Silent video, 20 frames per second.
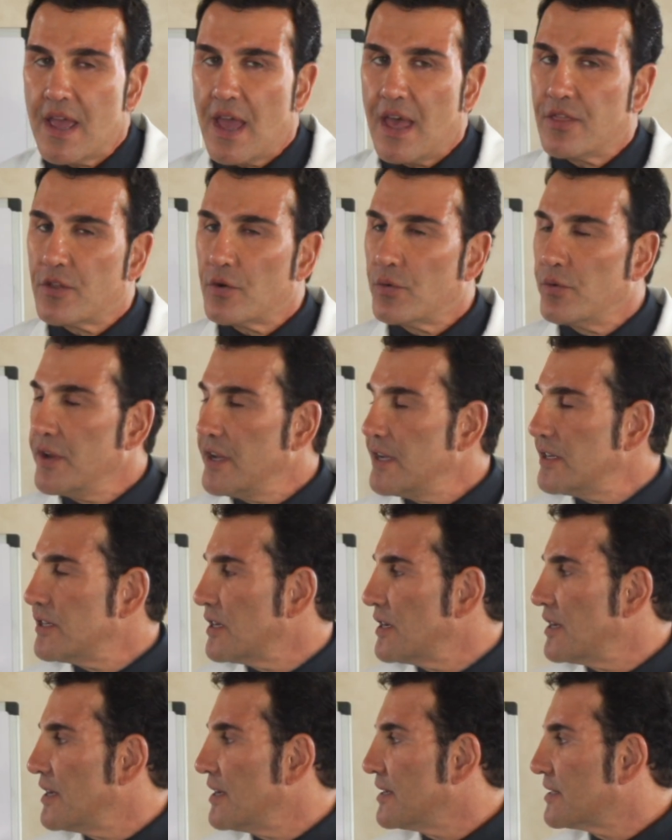And the
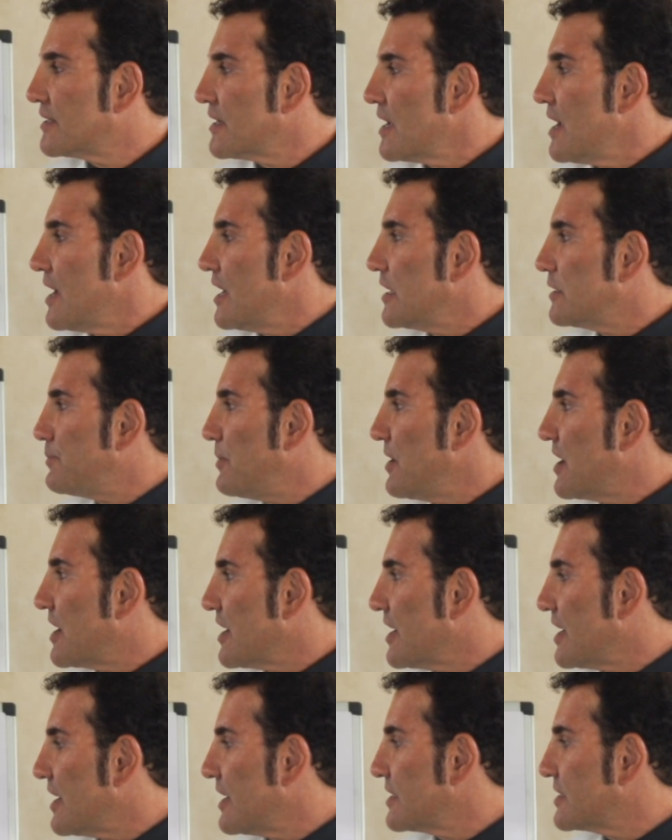reason is, is
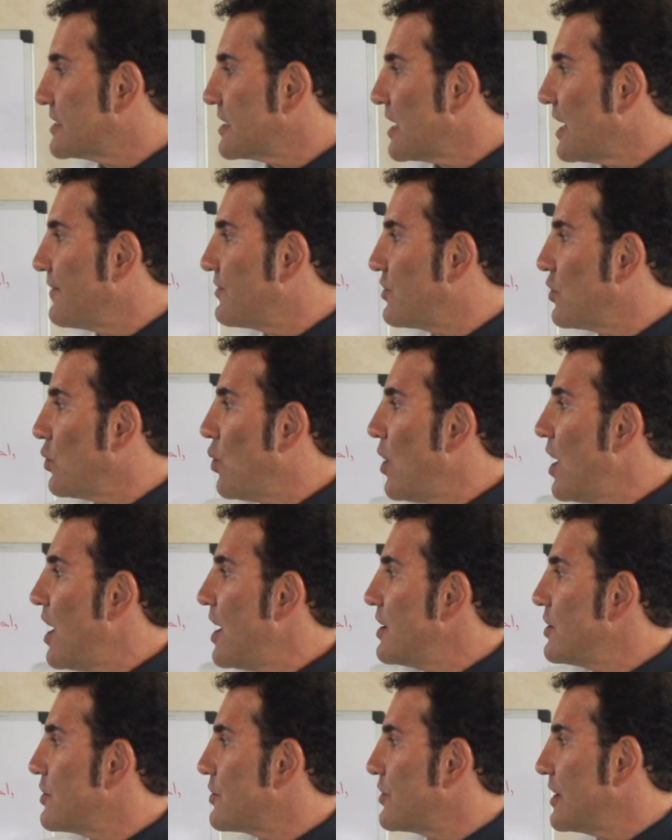because of the way
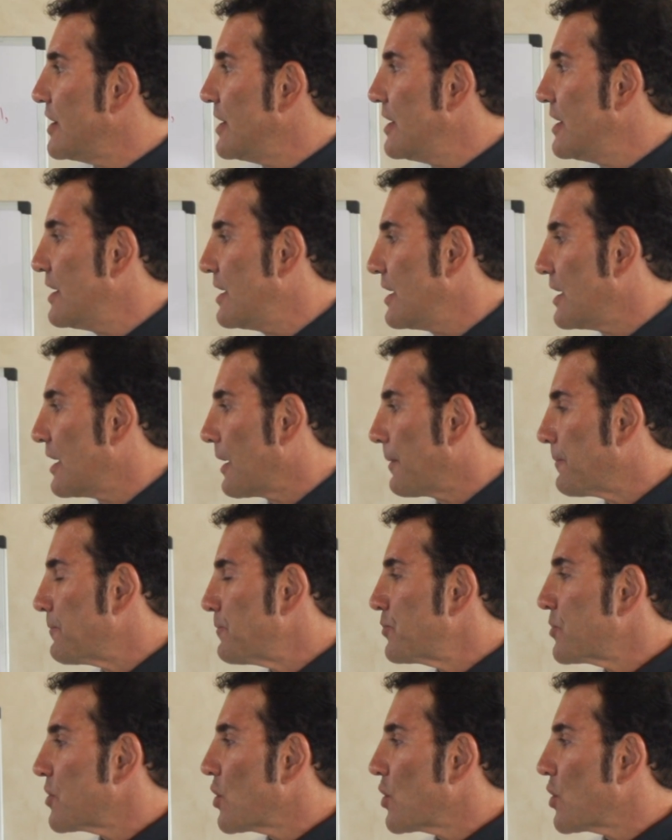you're eating.